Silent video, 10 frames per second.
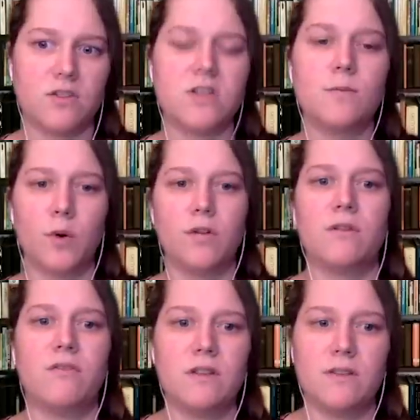just important to
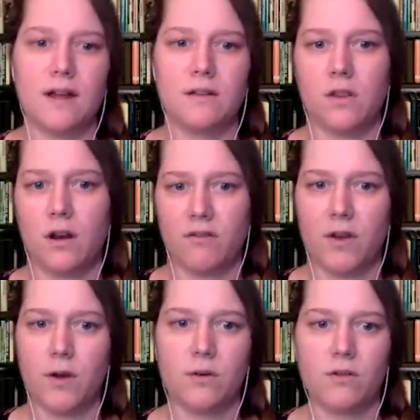visit that so that our
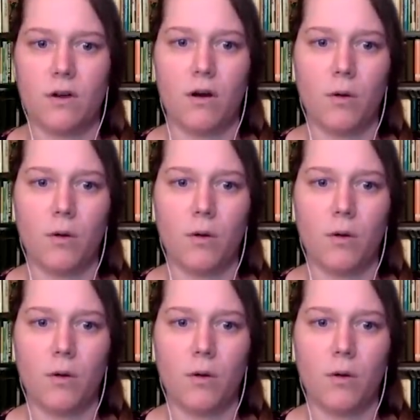viewers are